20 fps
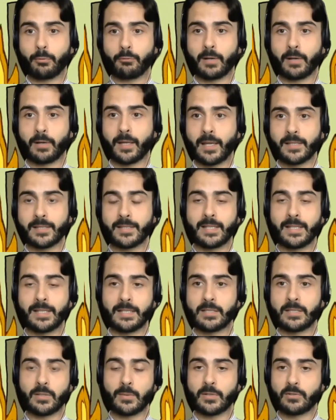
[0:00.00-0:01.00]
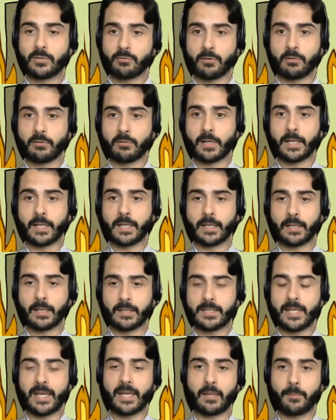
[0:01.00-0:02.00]
in case you need to do a drawing
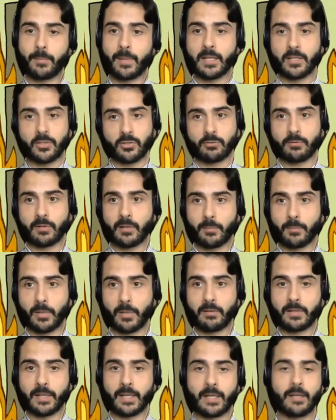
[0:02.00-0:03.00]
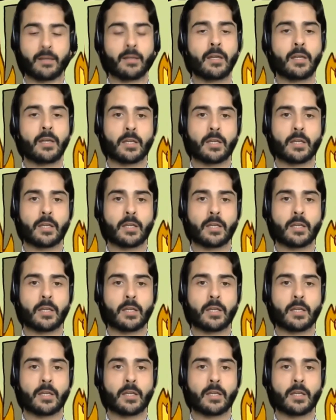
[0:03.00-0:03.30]
and take a picture and upload it.